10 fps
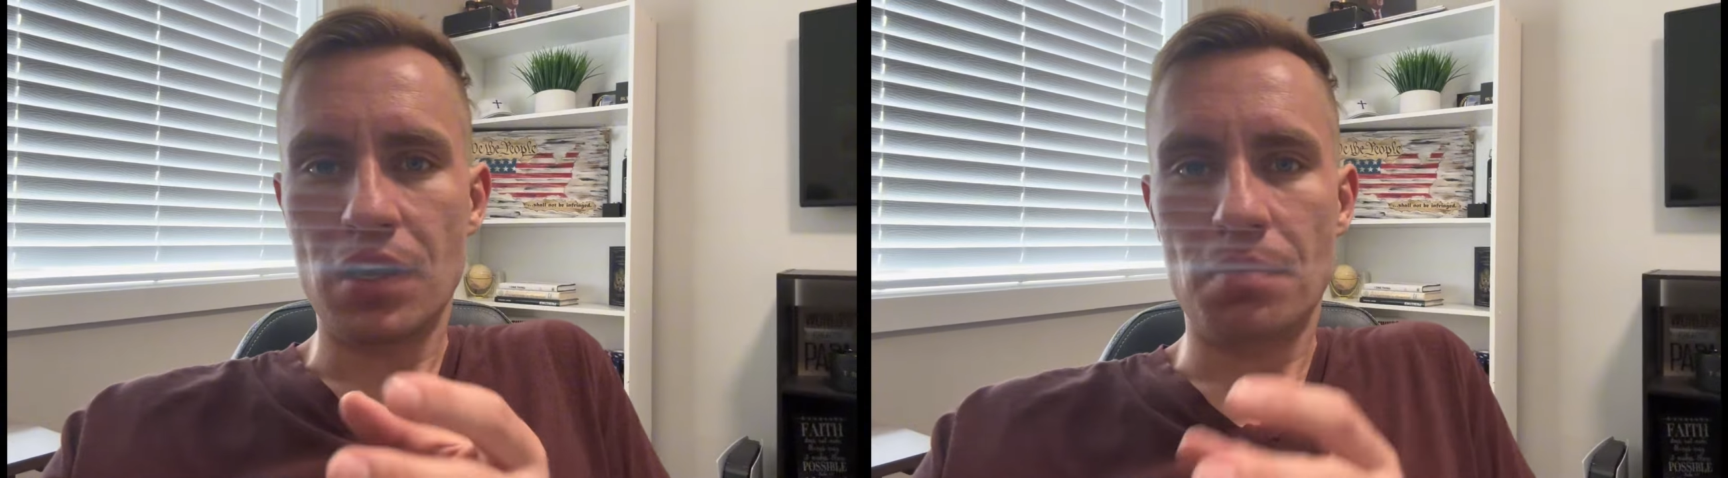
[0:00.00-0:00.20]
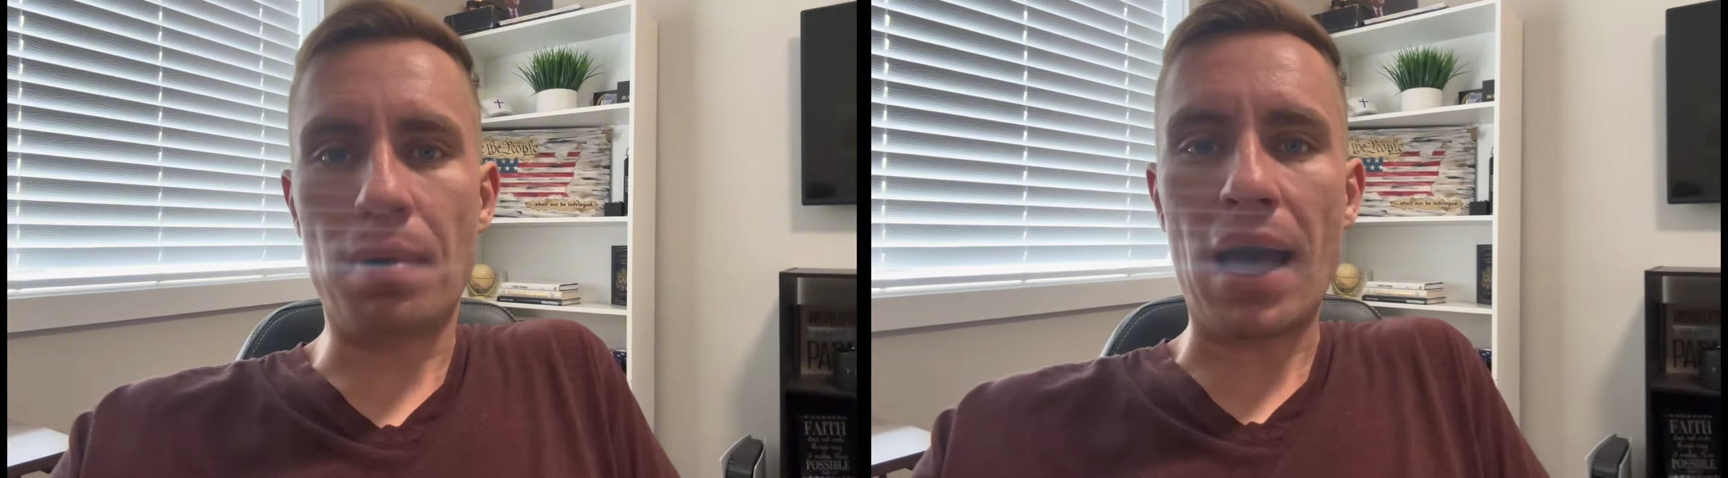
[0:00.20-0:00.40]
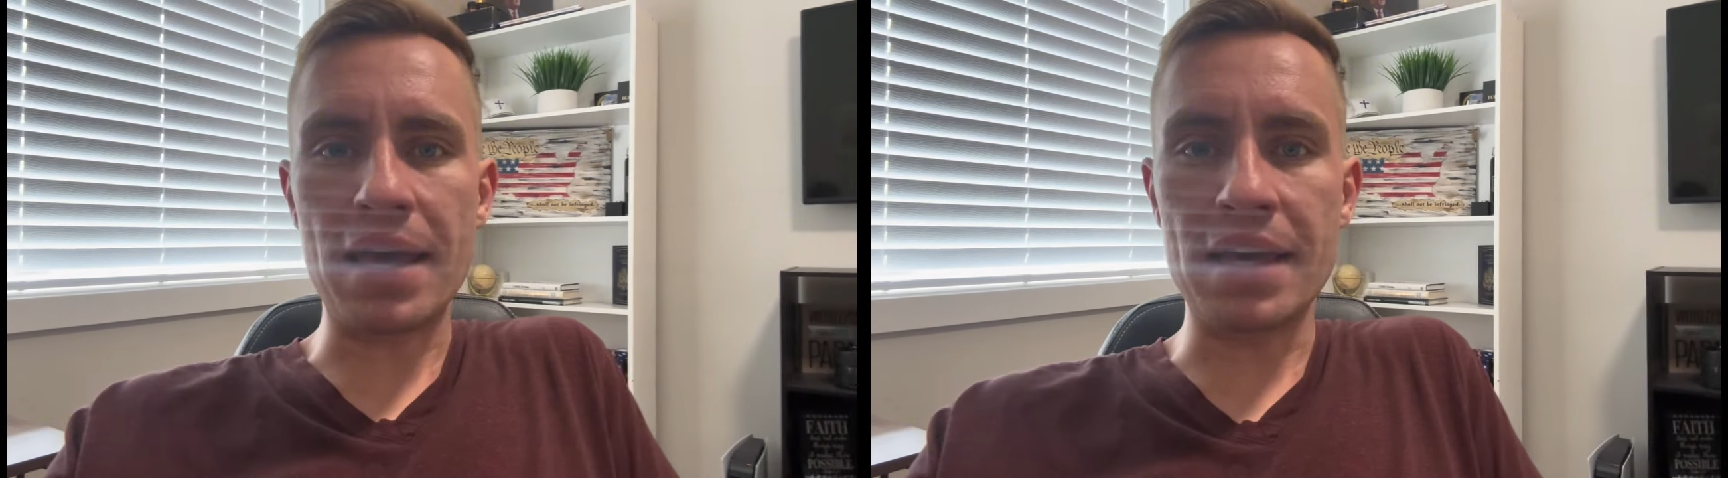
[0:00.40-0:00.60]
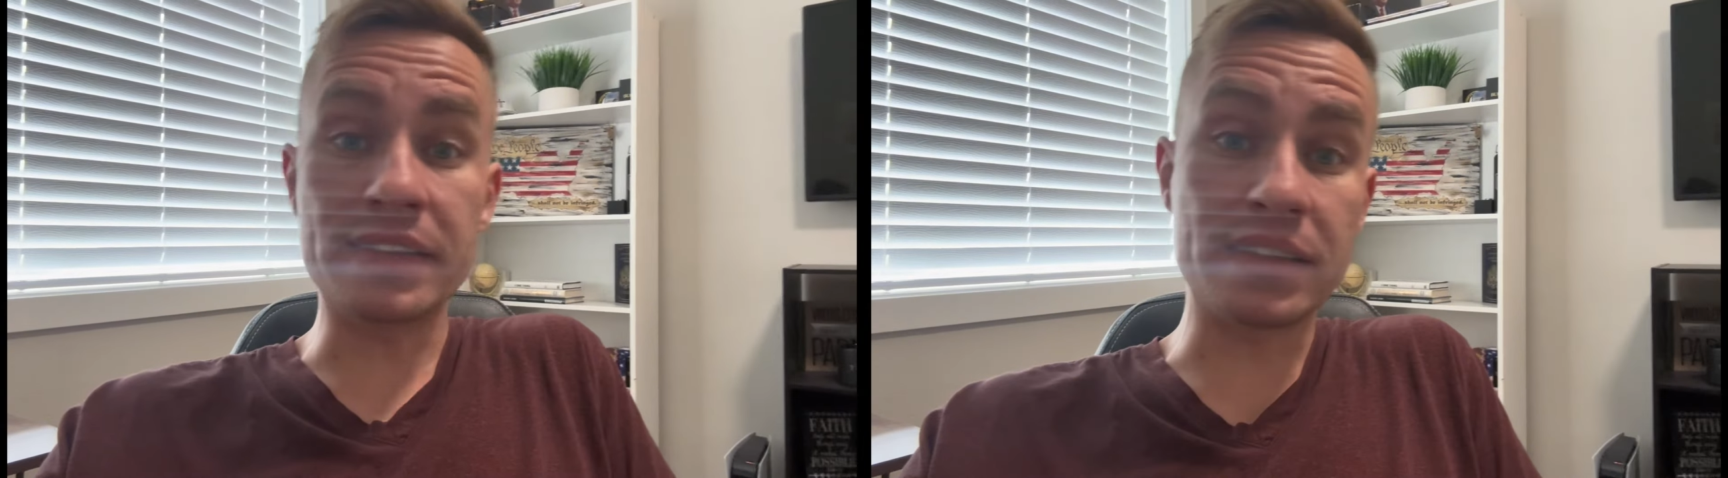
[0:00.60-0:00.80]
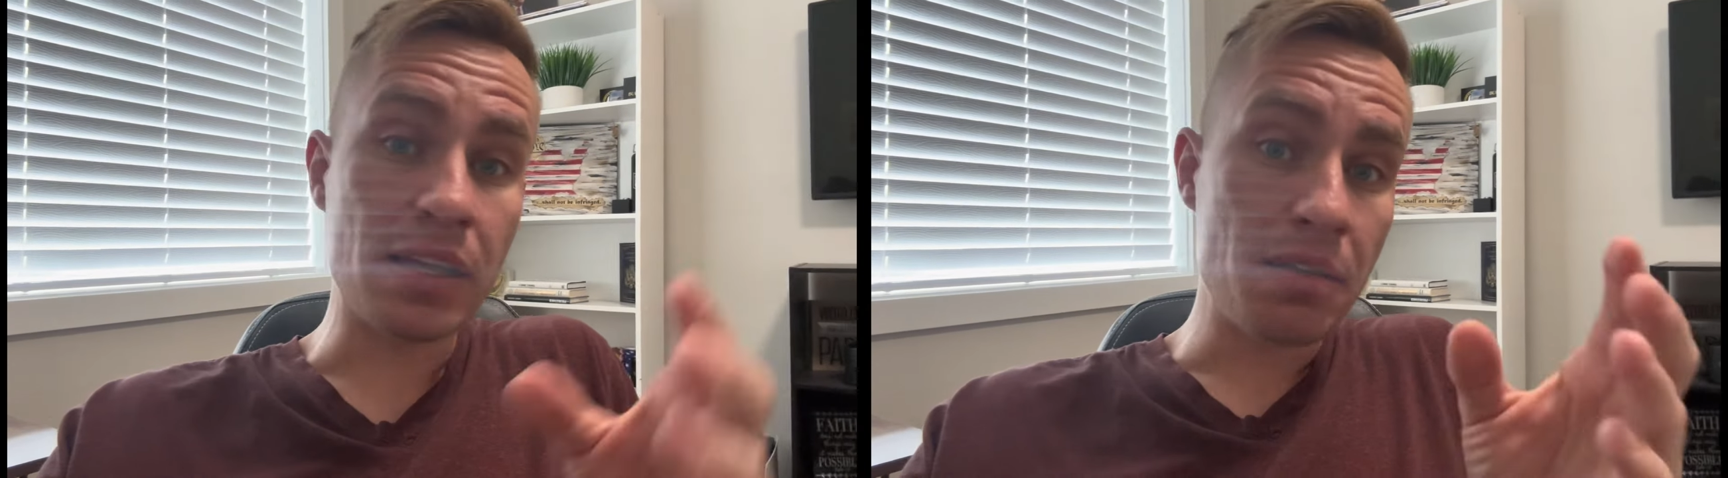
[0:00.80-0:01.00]
by
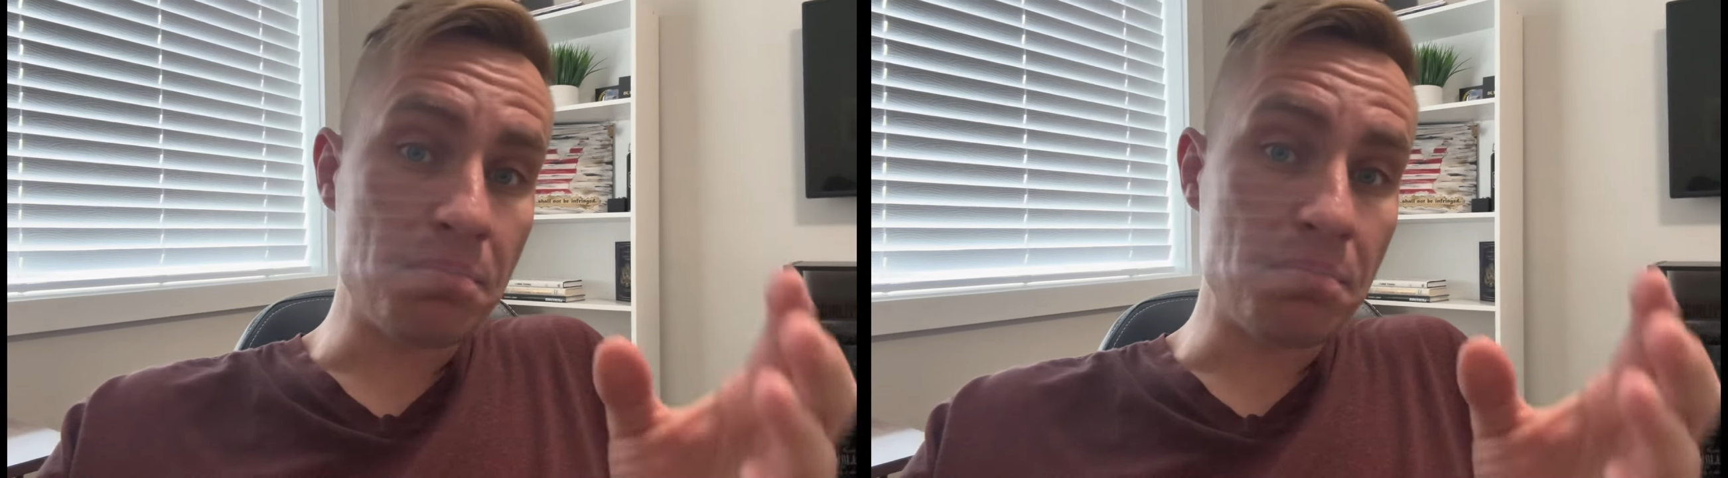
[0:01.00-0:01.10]
his